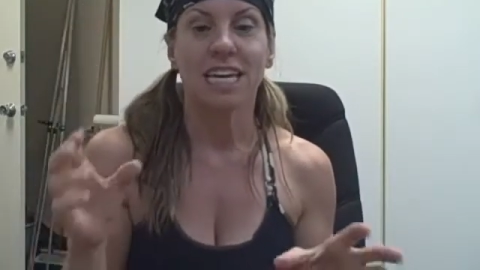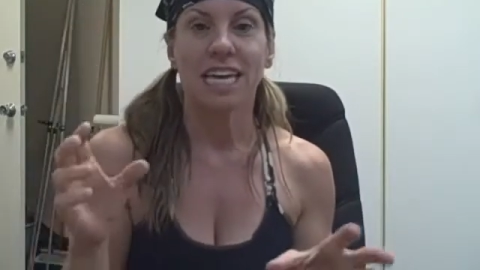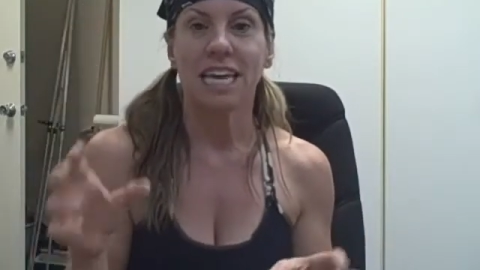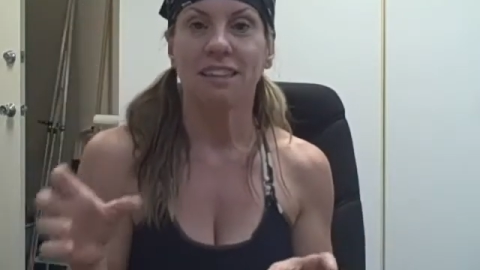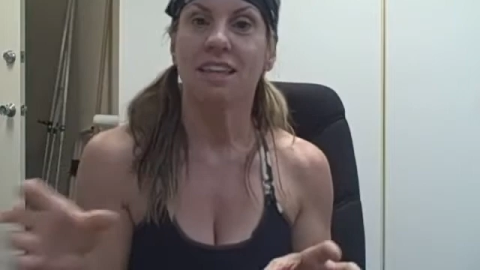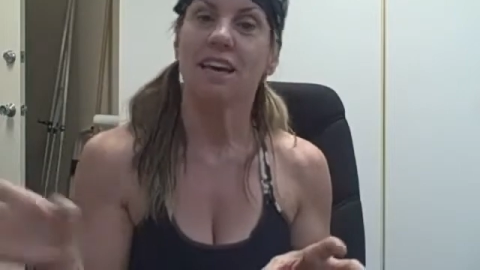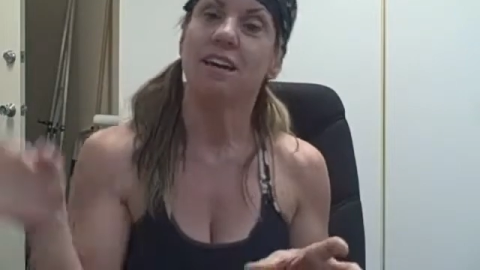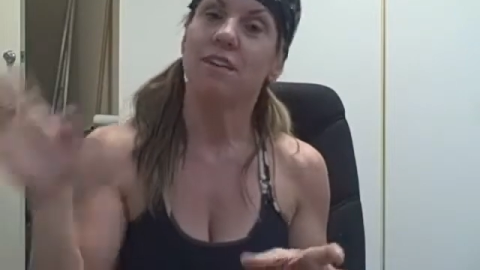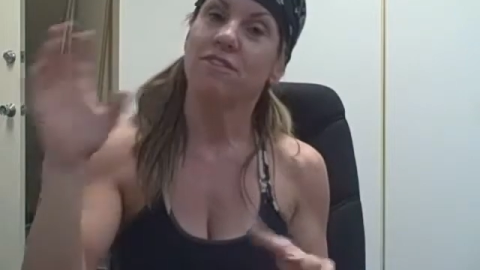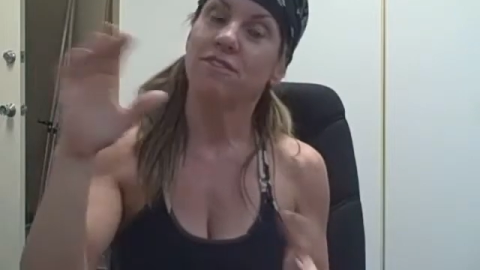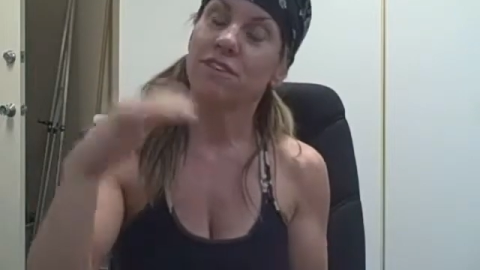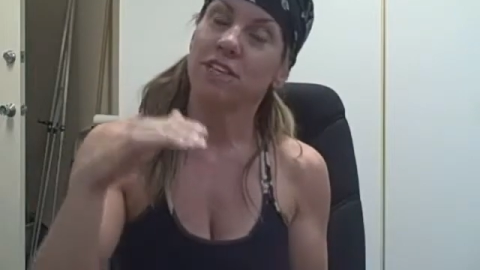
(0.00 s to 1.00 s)
Get
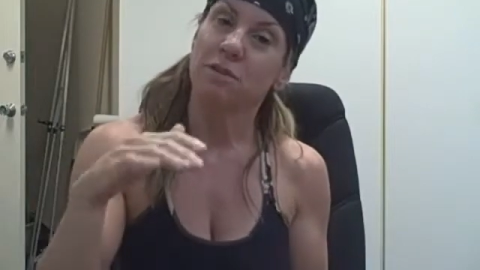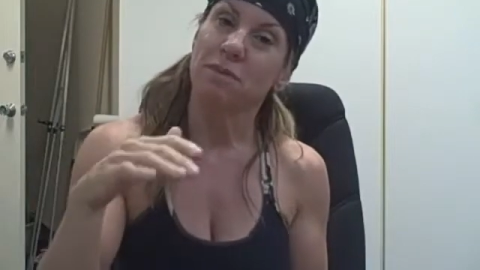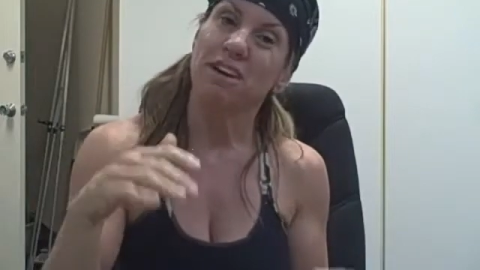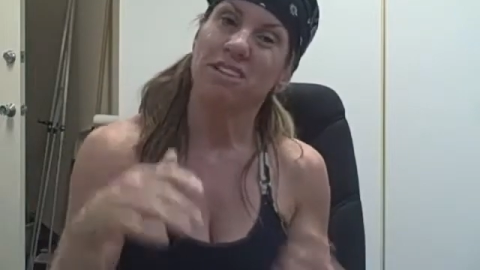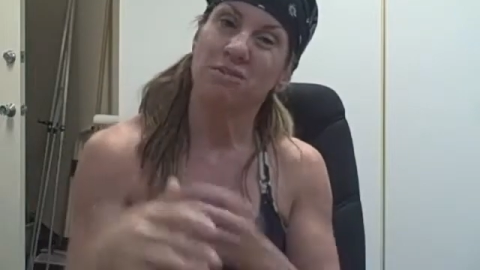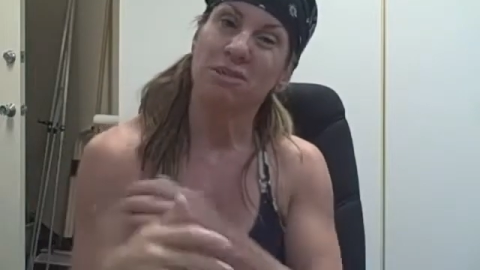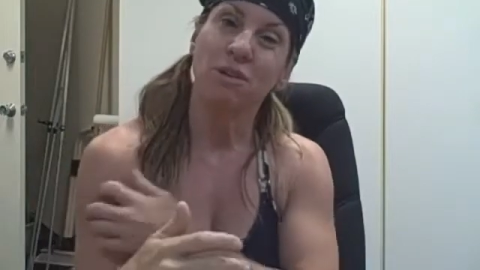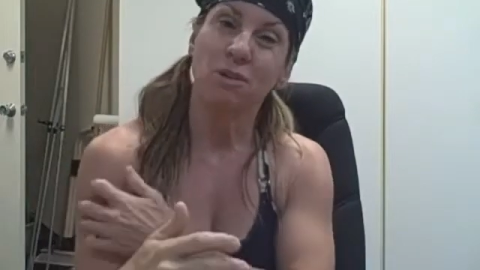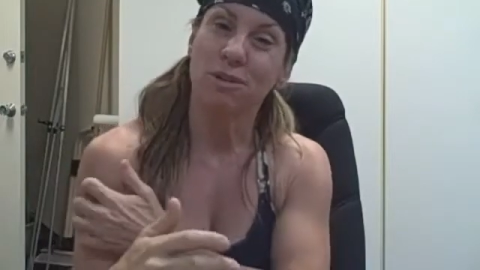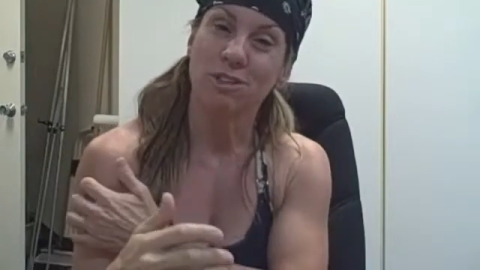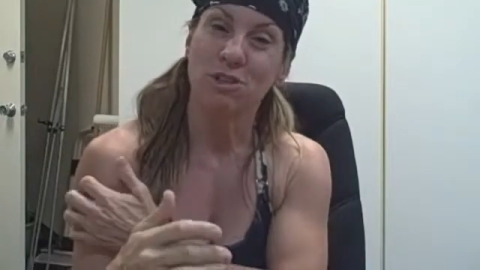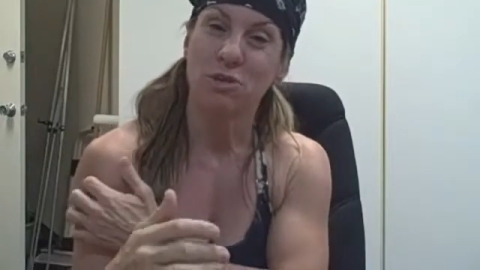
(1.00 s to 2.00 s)
that, fill it about three
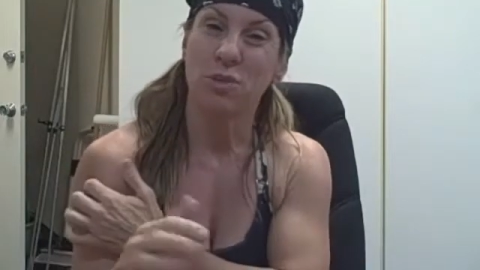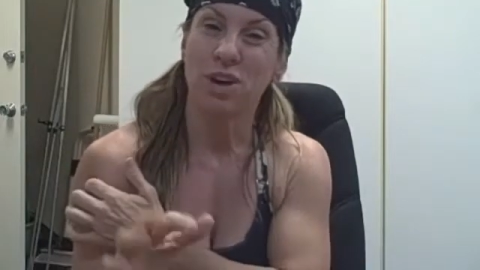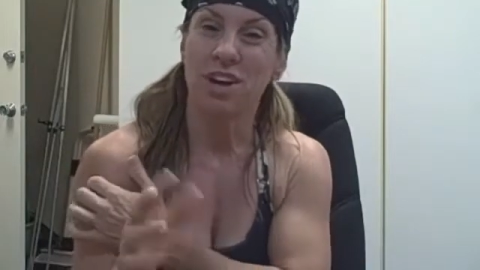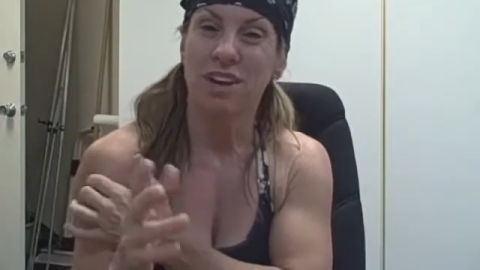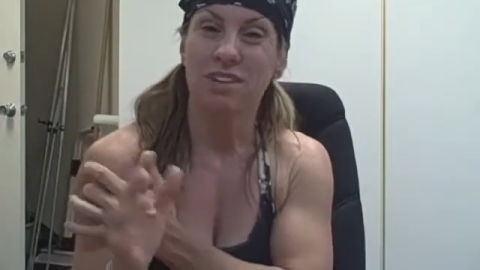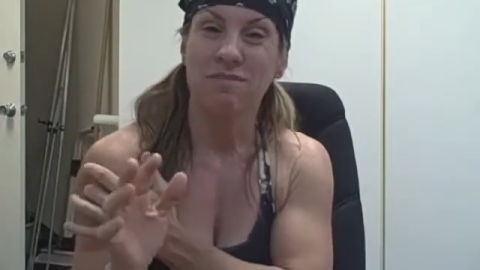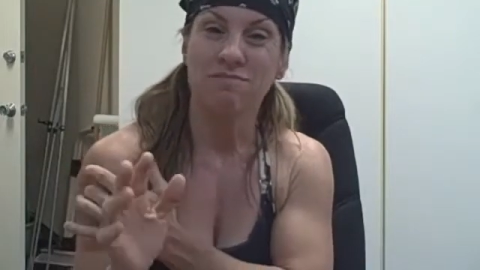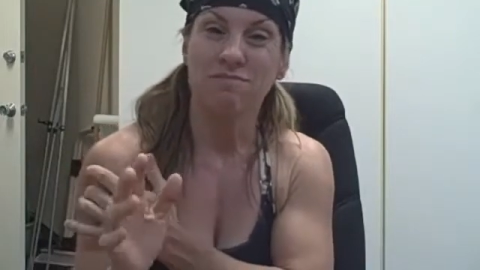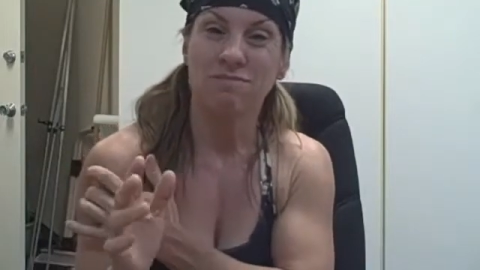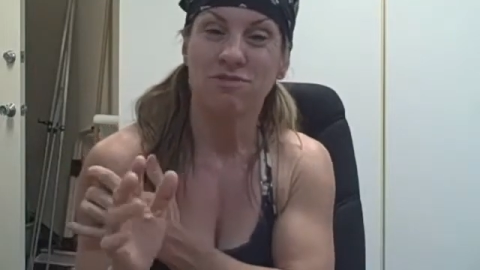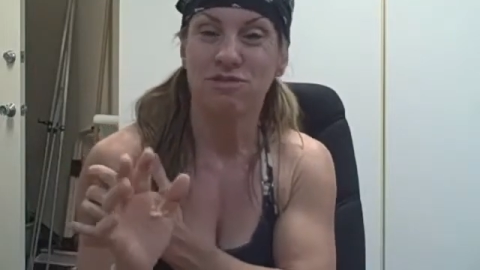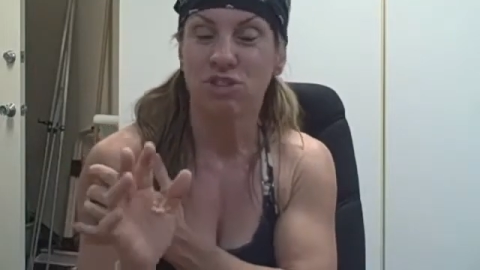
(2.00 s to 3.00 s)
quarters of the way
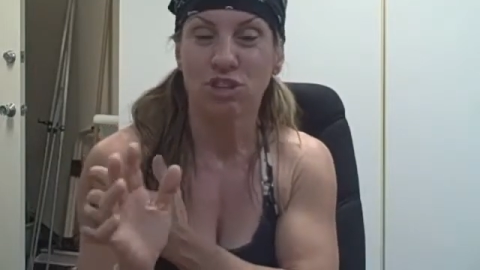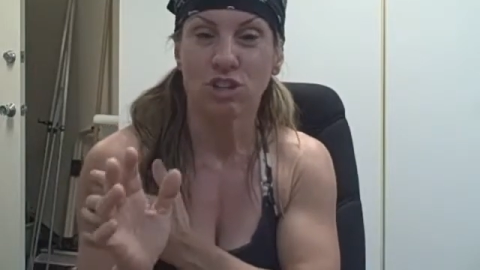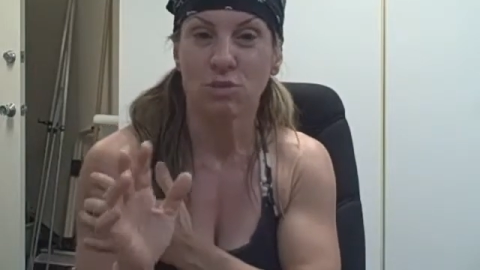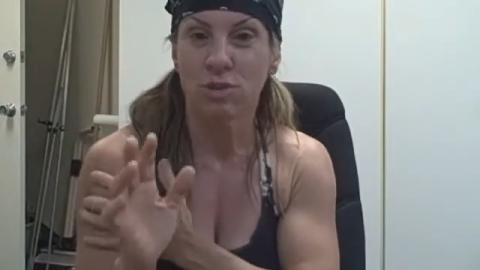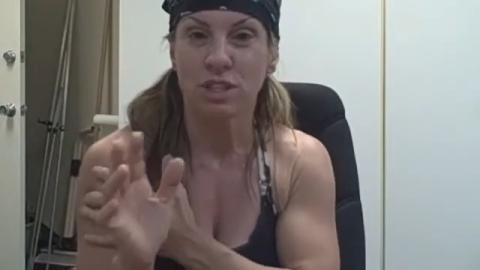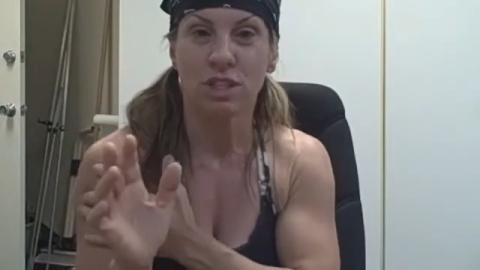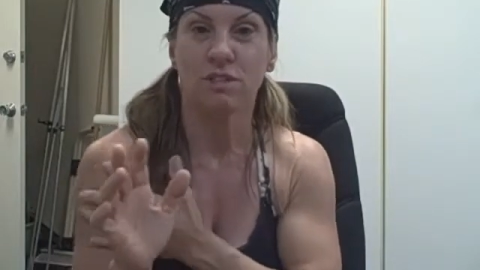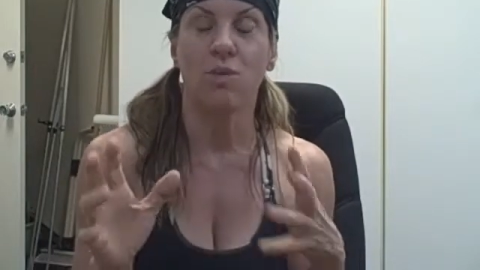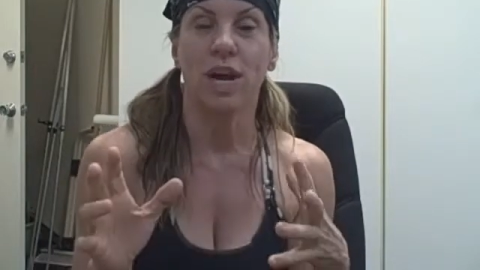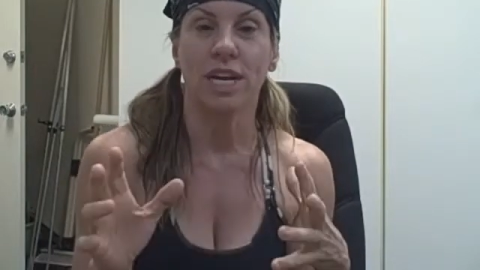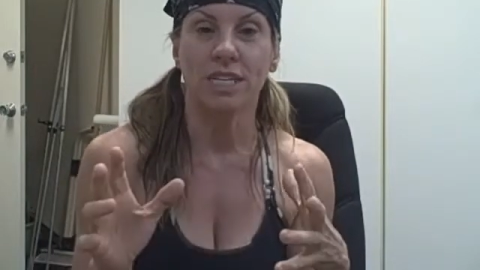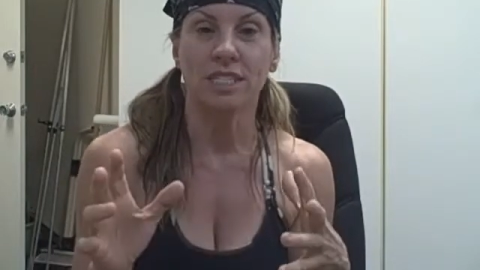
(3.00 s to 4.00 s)
full with
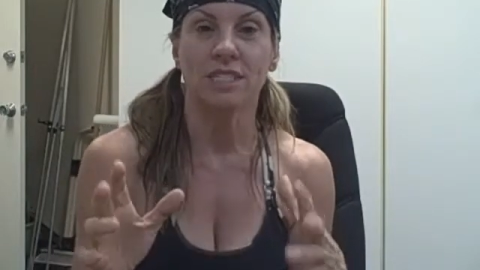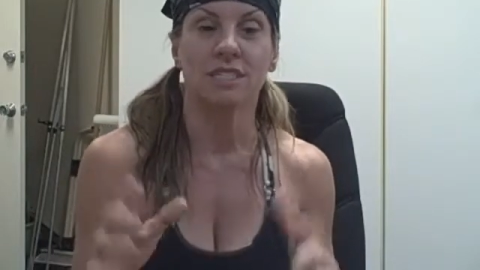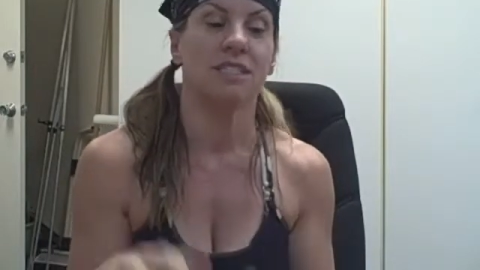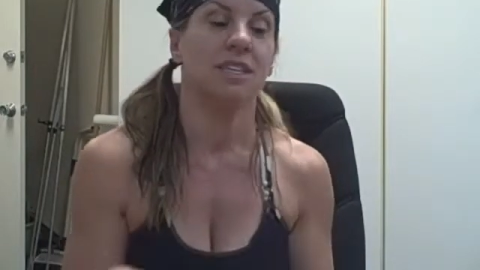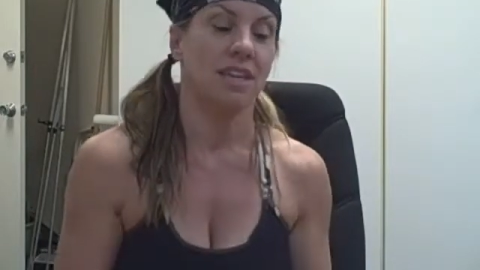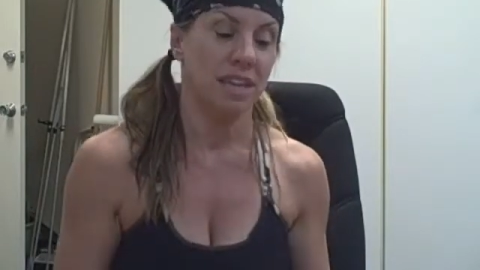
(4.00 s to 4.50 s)
rice,